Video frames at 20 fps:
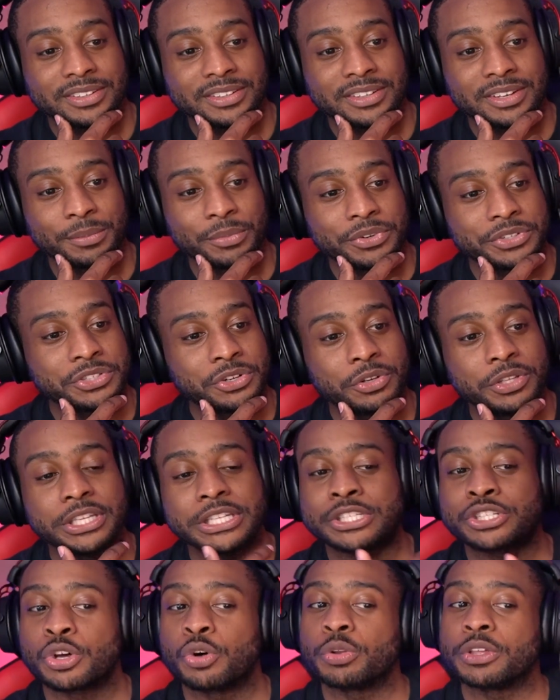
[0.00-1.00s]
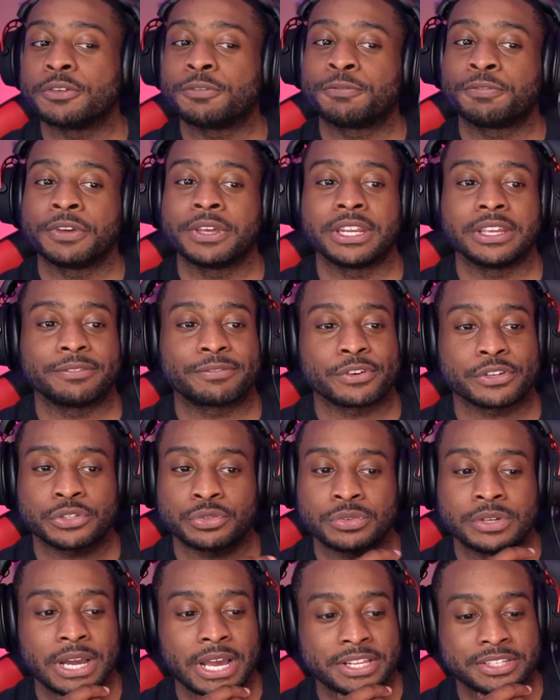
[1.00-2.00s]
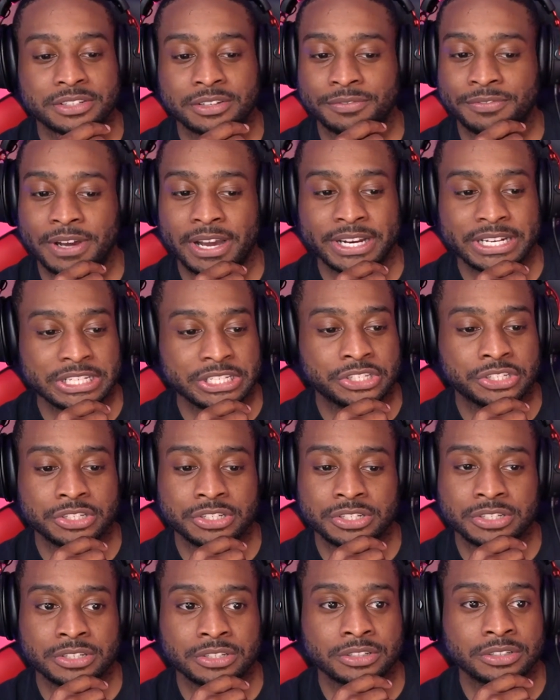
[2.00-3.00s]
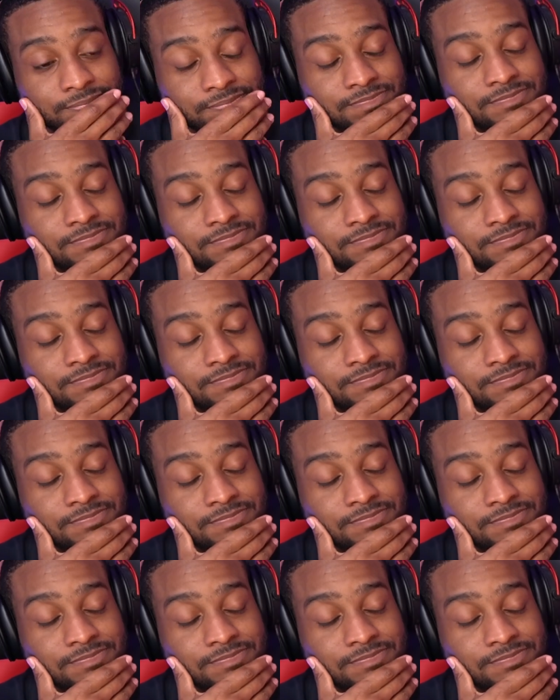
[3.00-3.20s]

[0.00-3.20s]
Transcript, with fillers: Come on, it's only it's only fitting for Tsukasa to find his sister